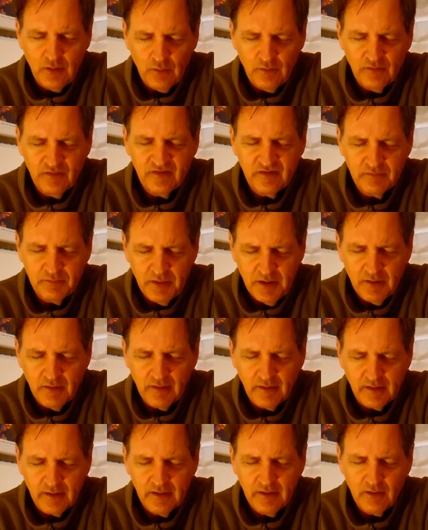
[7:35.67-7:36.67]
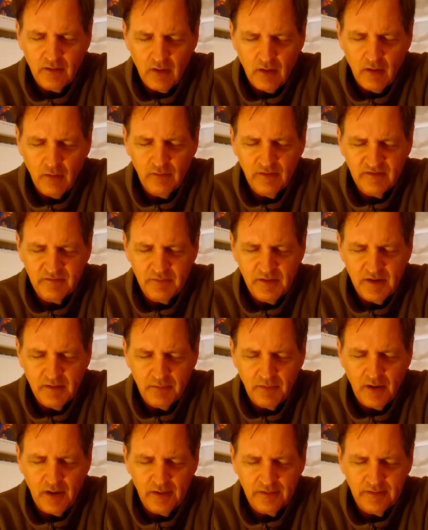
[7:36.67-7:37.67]
your spirit can always be
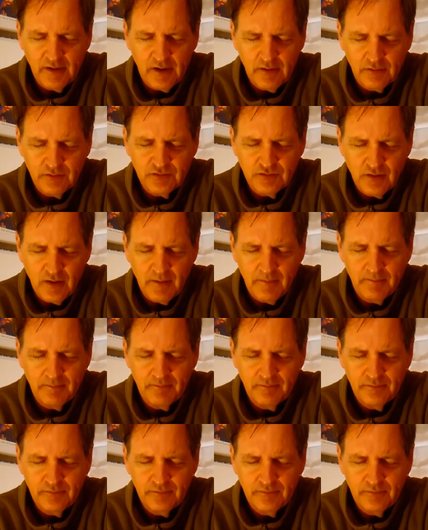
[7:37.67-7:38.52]
upon Donald Trump.